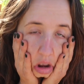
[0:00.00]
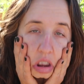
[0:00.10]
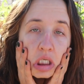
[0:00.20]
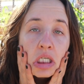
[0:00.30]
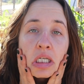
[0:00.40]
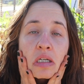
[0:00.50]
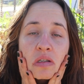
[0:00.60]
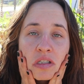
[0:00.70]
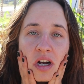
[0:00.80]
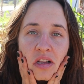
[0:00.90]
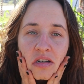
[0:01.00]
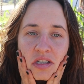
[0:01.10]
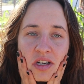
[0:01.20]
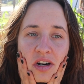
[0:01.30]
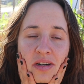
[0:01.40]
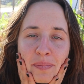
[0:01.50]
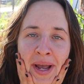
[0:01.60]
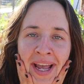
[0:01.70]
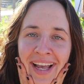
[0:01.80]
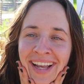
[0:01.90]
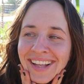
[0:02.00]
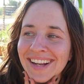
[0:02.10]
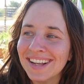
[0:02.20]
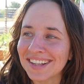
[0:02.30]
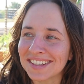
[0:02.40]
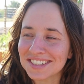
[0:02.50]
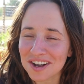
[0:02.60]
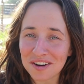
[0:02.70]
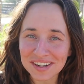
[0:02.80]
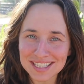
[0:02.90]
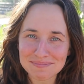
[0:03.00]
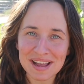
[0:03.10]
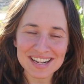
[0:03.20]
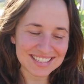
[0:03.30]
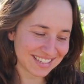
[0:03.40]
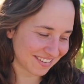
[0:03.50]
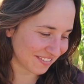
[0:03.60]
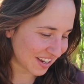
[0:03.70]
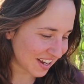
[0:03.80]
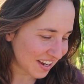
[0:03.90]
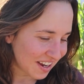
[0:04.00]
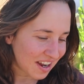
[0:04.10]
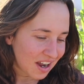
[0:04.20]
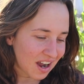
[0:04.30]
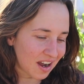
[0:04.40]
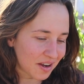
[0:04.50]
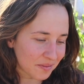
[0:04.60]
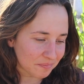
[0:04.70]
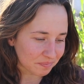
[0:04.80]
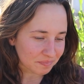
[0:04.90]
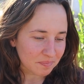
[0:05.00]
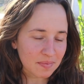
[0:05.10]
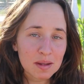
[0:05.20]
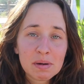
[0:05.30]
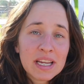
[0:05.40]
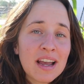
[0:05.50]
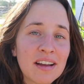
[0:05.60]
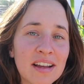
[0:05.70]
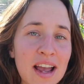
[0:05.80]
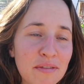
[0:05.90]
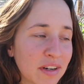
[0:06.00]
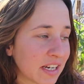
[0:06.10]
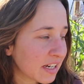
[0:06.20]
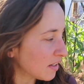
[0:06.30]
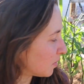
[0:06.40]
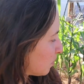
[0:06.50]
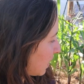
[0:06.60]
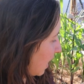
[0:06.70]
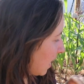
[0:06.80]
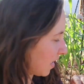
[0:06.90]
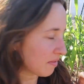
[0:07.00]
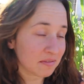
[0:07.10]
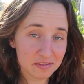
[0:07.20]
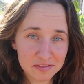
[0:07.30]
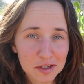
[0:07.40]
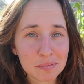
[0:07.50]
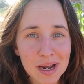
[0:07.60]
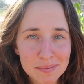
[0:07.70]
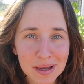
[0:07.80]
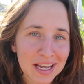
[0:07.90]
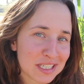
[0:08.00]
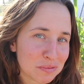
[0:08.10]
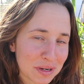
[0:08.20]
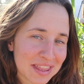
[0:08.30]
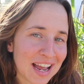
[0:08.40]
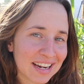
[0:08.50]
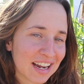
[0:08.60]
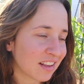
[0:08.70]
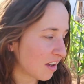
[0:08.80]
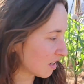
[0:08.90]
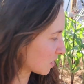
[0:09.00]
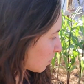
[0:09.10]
$600 a garden bed. It's so expensive. But yeah, every year when I fill my beds with that Kellogg